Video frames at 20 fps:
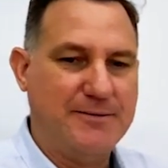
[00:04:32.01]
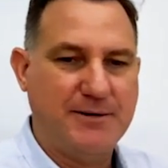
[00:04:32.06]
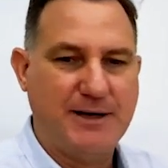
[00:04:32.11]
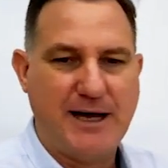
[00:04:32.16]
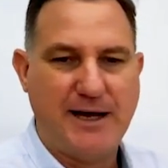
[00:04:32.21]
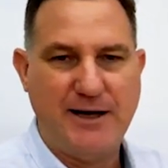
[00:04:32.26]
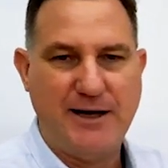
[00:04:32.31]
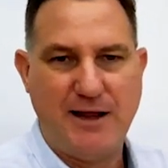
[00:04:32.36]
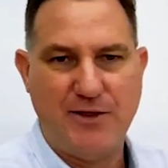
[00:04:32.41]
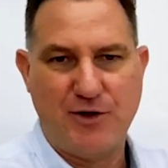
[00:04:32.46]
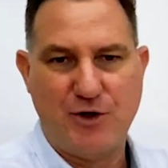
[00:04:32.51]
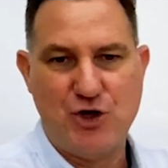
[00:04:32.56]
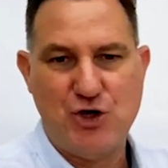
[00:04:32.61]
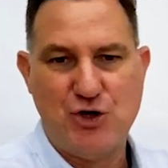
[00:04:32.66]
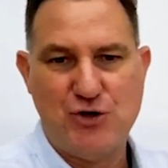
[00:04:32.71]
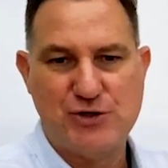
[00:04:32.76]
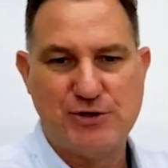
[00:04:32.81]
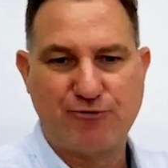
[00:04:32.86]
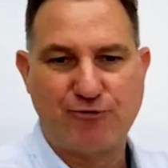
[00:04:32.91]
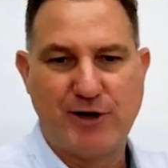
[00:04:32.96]
Another
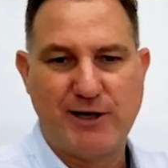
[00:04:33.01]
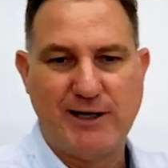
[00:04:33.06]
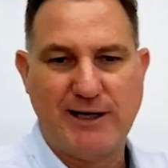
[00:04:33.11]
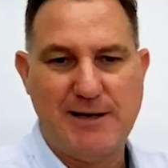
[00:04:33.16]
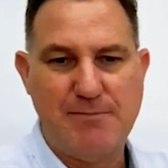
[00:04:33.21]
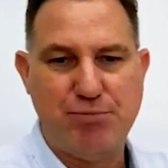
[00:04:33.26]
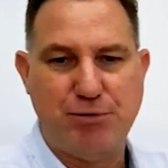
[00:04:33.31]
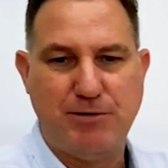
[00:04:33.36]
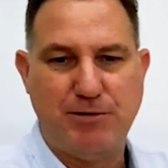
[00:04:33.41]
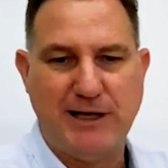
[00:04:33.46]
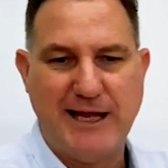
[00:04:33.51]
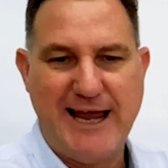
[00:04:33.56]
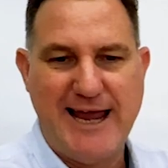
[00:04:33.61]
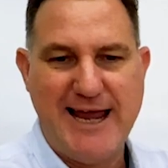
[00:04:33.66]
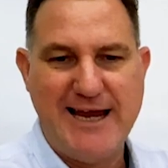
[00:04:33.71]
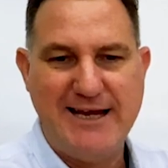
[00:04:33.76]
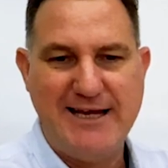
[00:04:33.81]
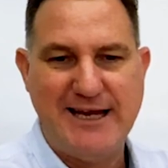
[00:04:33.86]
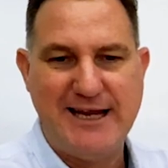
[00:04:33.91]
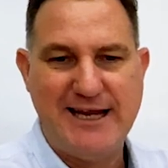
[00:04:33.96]
user-friendly
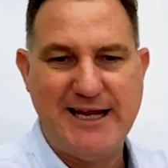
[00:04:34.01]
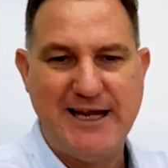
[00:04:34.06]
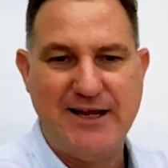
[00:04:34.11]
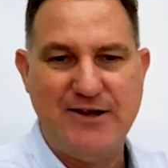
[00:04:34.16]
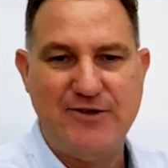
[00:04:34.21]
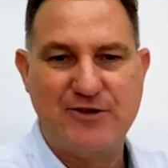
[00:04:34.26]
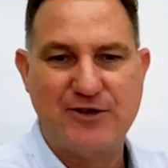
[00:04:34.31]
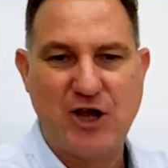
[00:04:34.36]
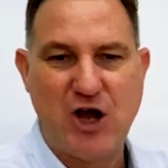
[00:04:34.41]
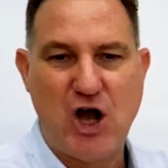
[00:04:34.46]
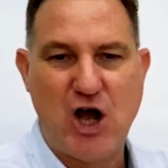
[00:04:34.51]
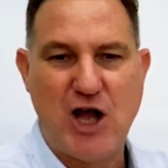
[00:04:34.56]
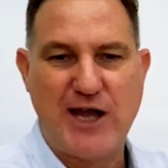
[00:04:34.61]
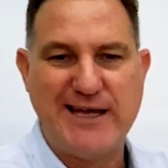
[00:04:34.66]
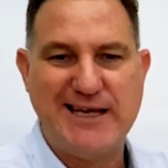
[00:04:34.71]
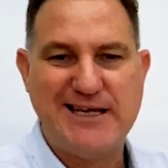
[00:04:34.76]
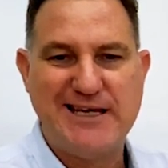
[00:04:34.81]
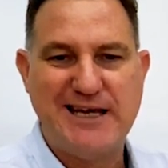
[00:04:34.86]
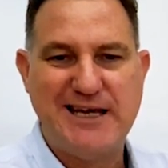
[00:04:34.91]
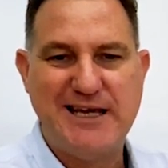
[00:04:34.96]
plan is
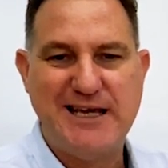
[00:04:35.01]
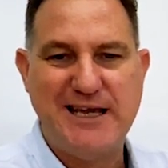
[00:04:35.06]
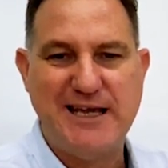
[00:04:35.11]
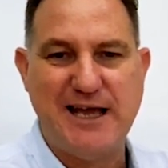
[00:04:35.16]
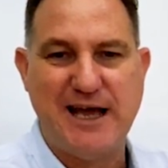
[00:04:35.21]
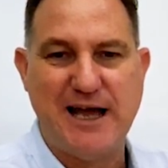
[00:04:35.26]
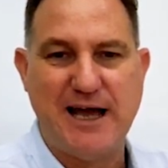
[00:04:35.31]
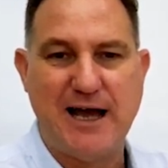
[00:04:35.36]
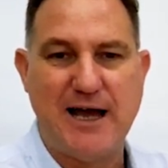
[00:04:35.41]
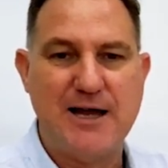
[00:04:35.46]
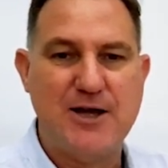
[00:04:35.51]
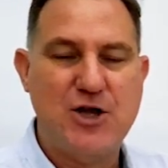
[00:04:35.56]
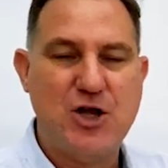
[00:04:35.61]
IKEA.